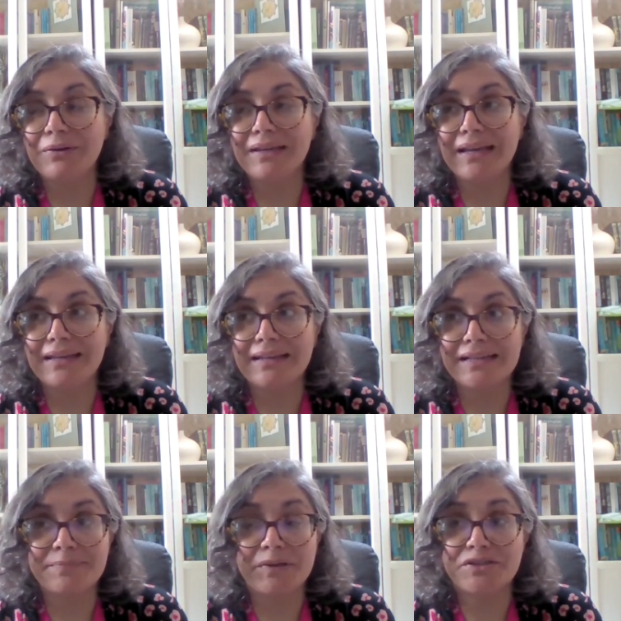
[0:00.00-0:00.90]
getting that
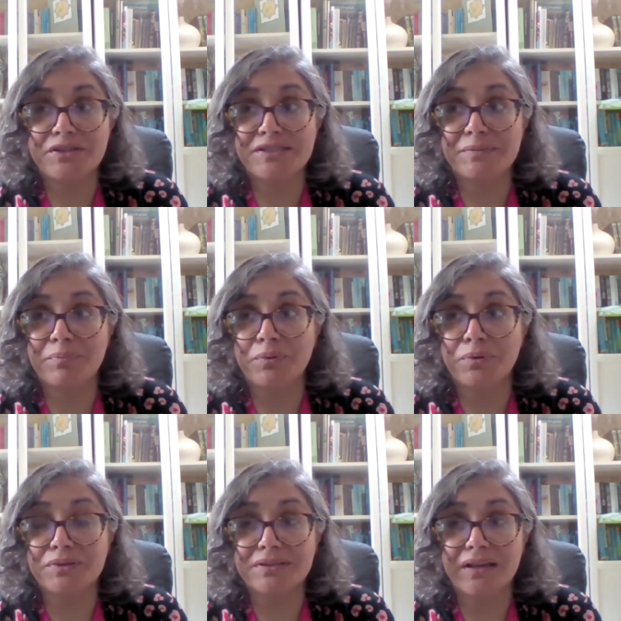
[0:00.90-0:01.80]
specialist support,